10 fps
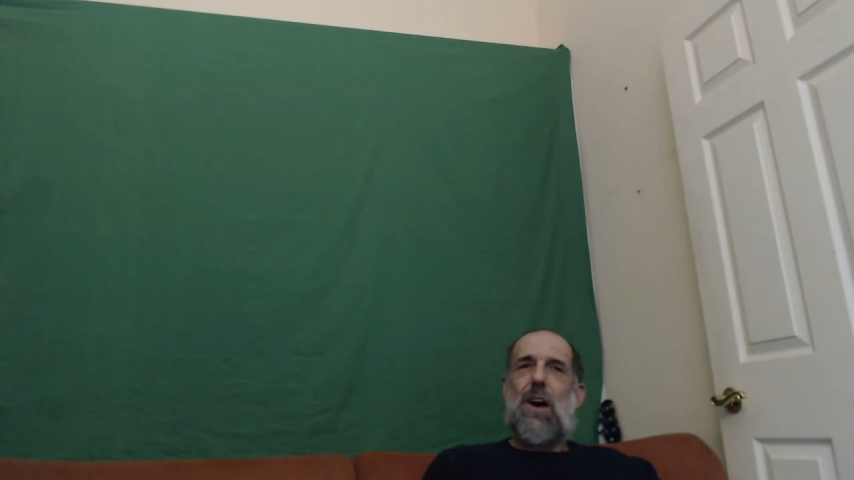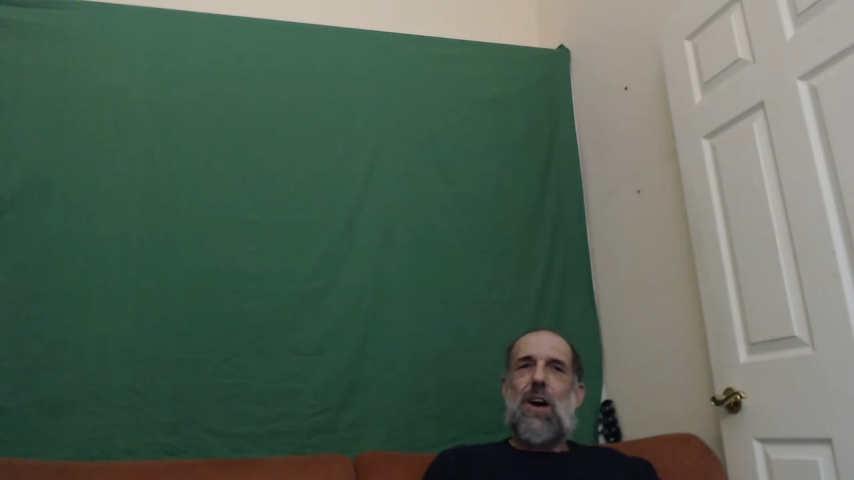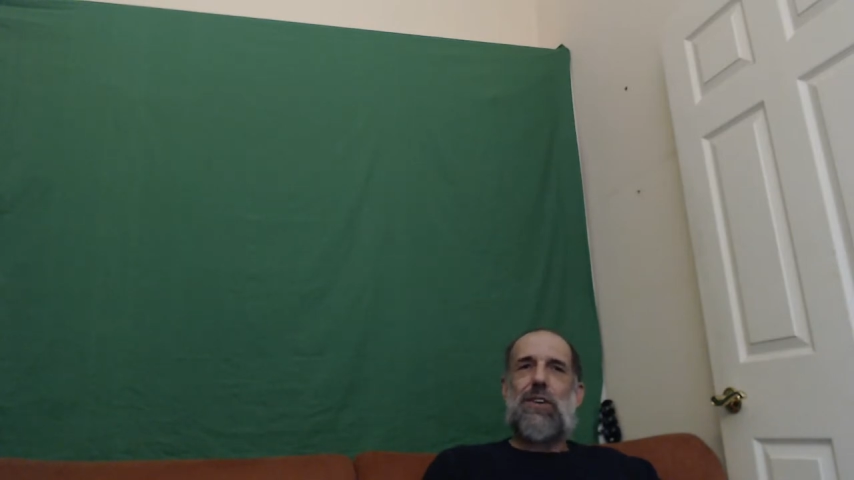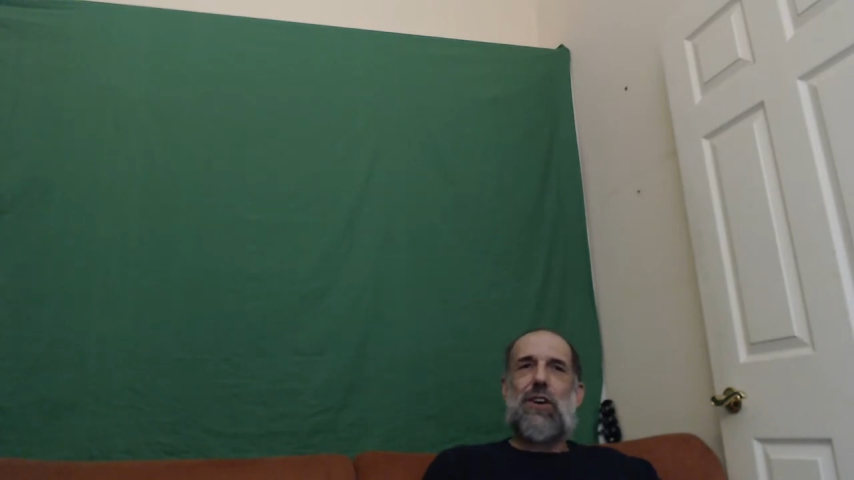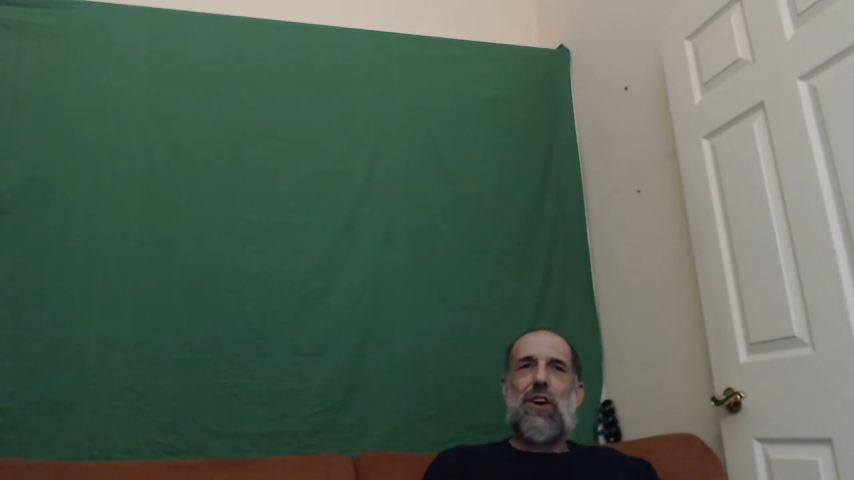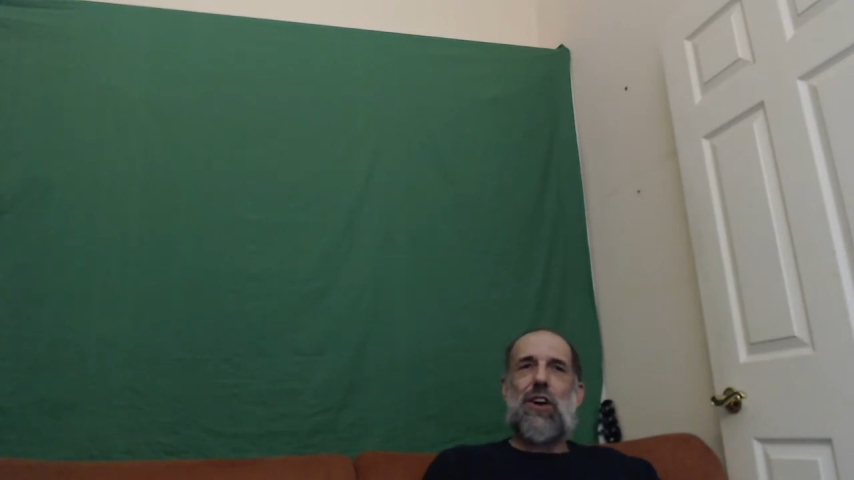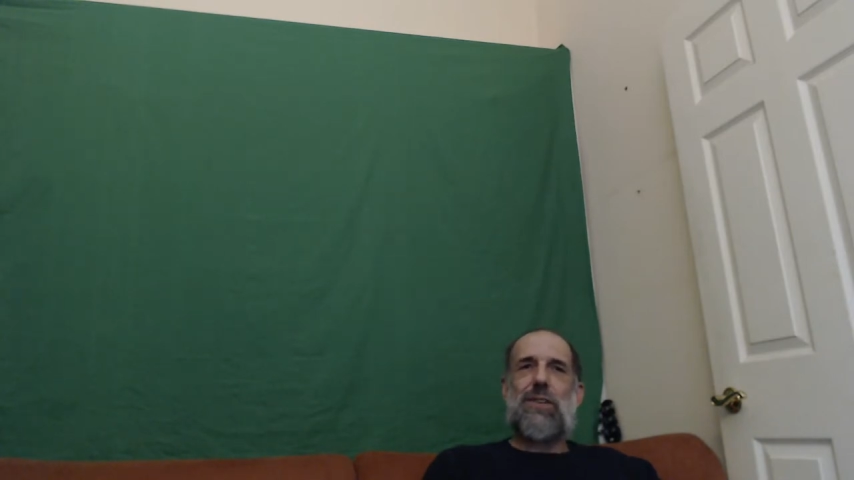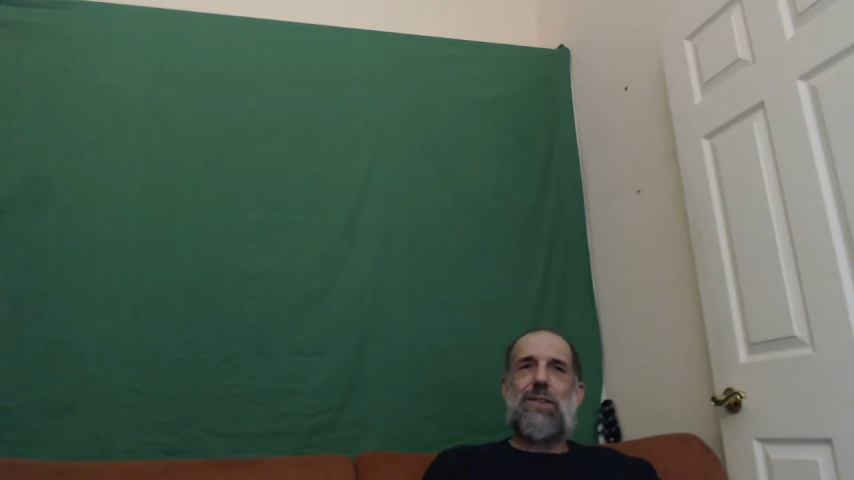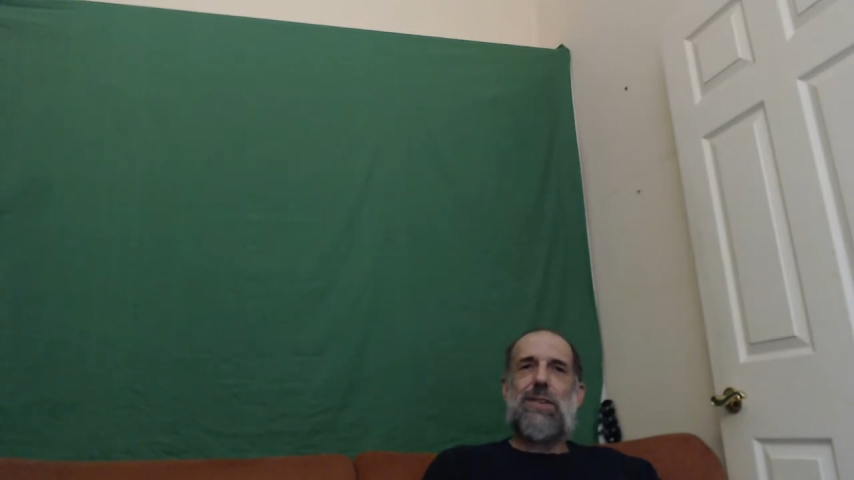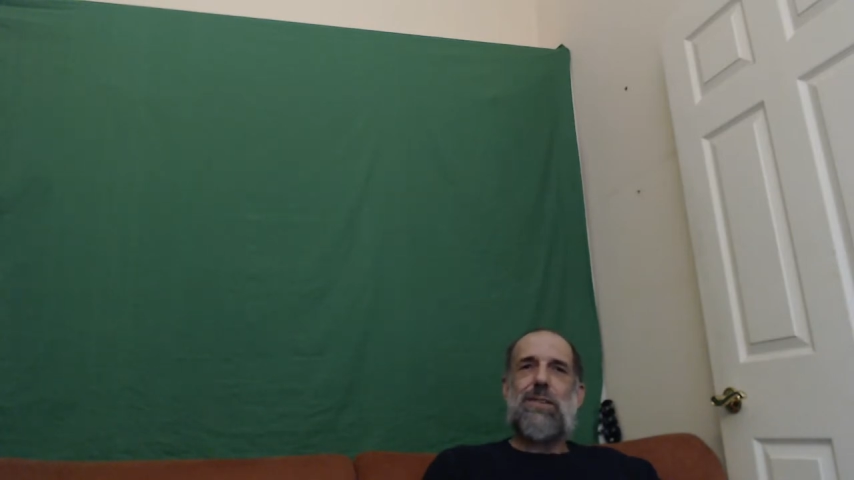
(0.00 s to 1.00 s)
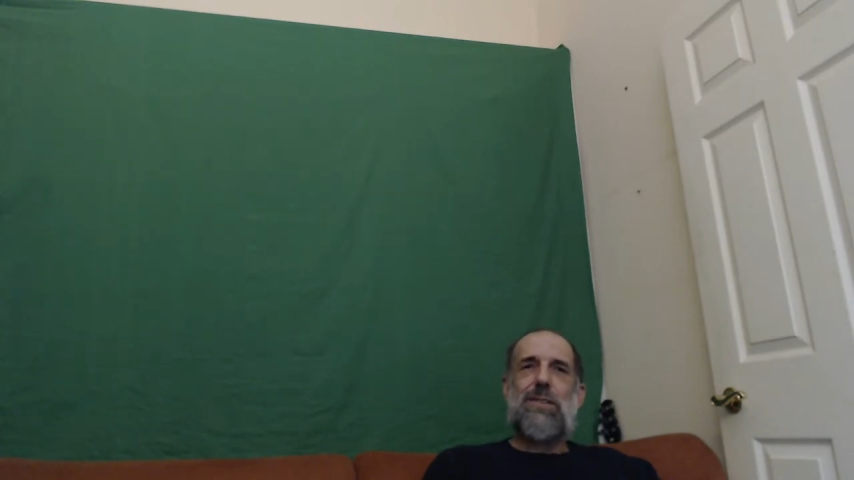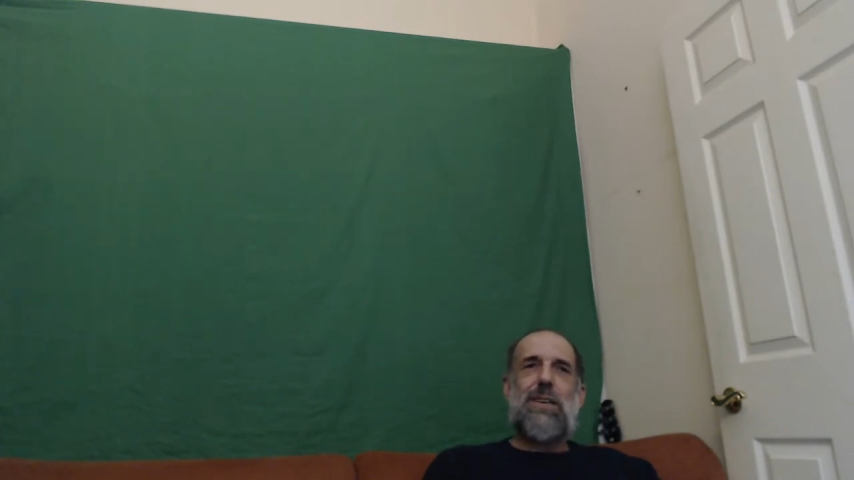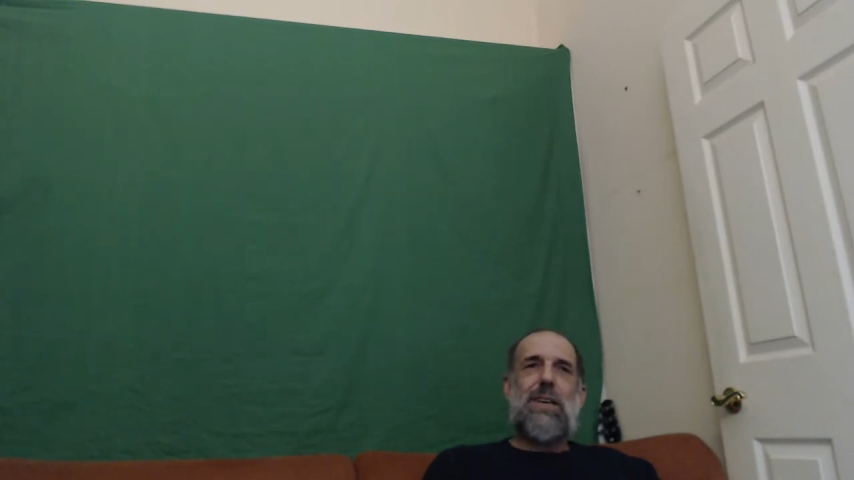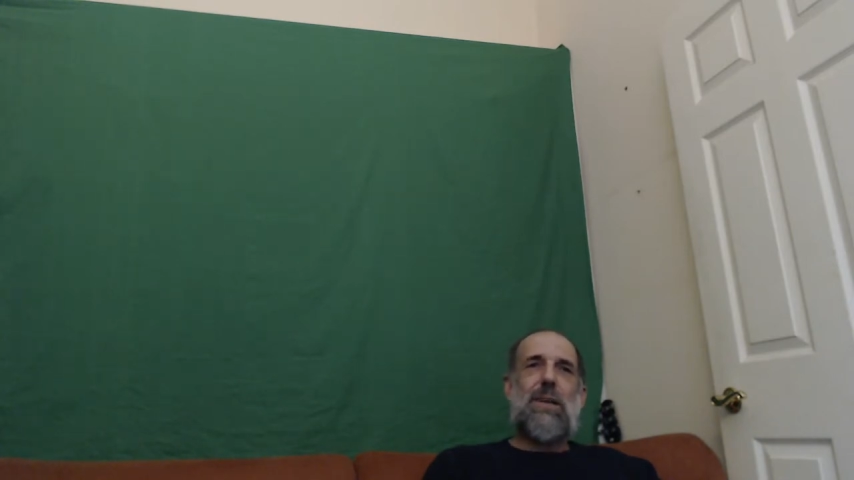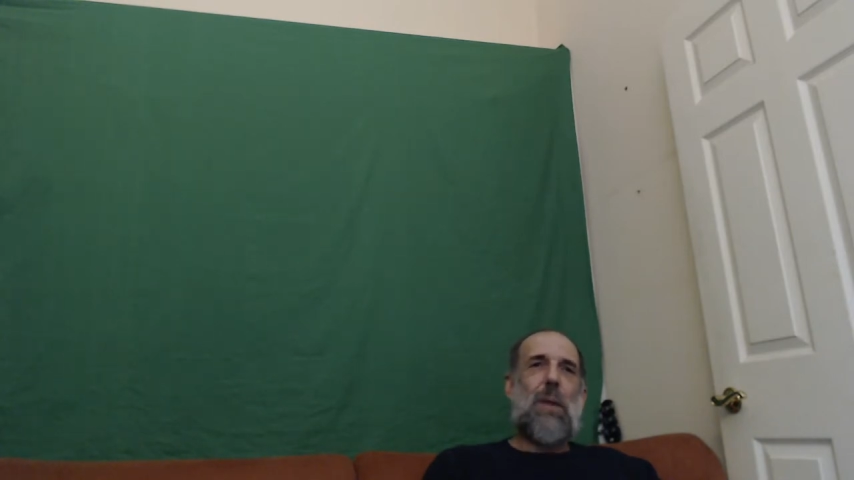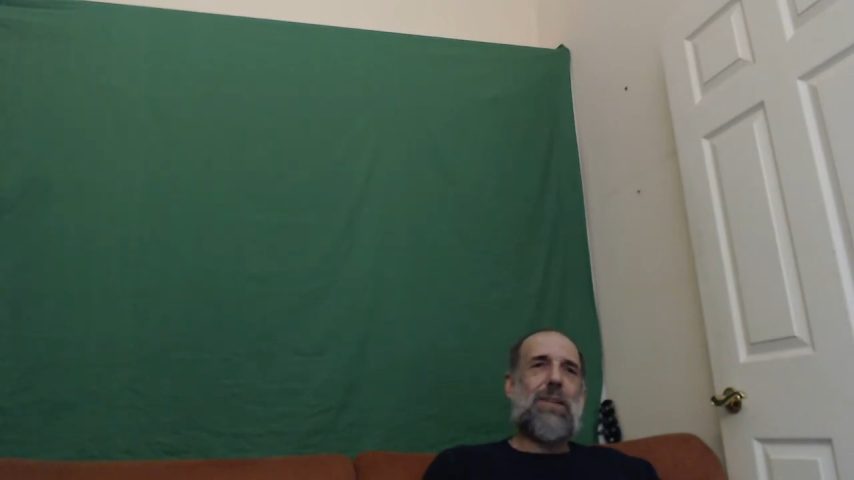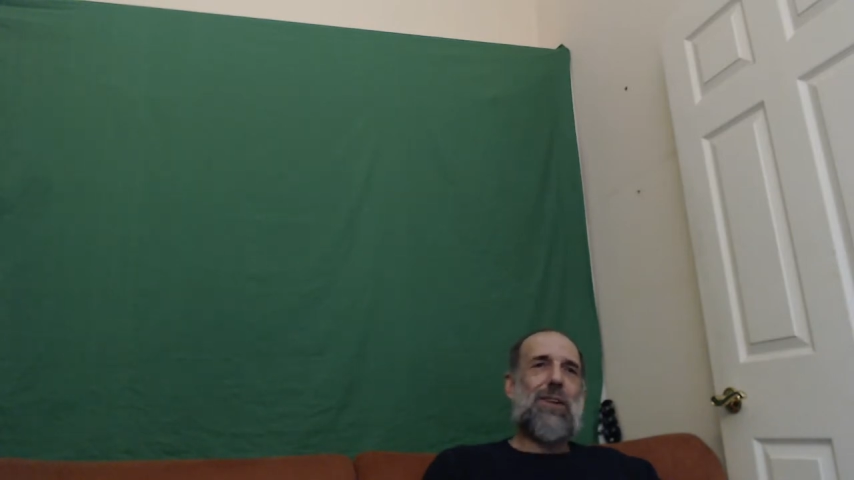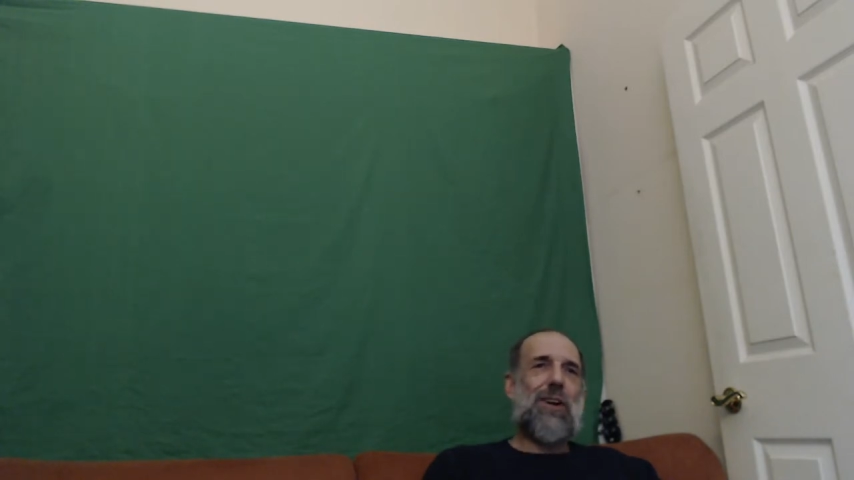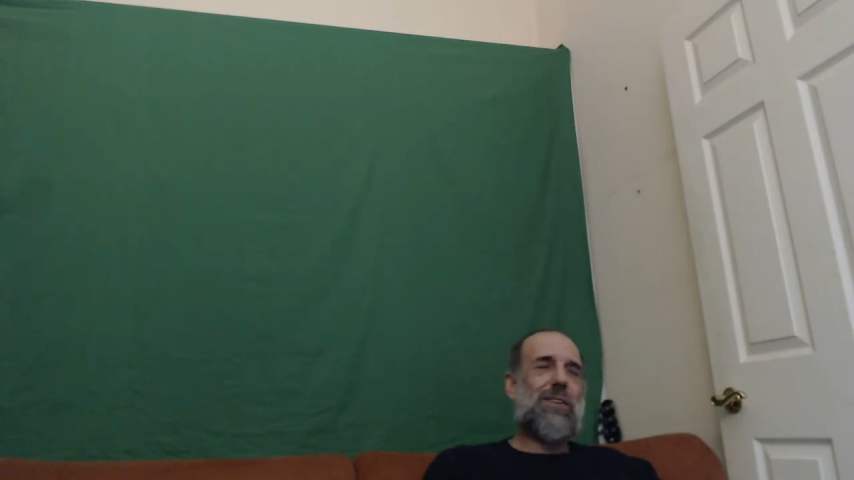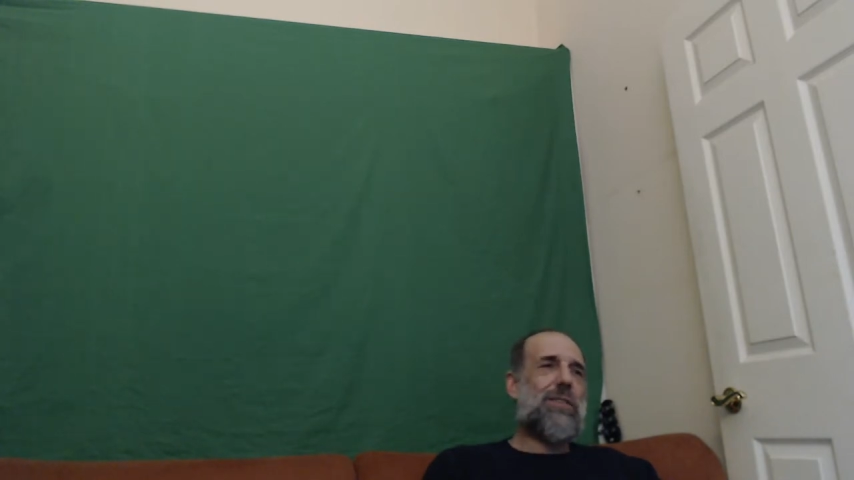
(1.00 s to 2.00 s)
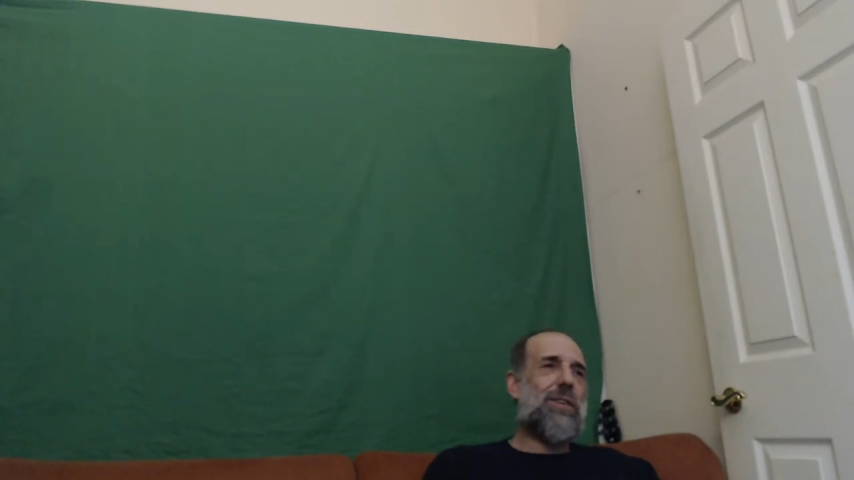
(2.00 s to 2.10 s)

A tart. By tart,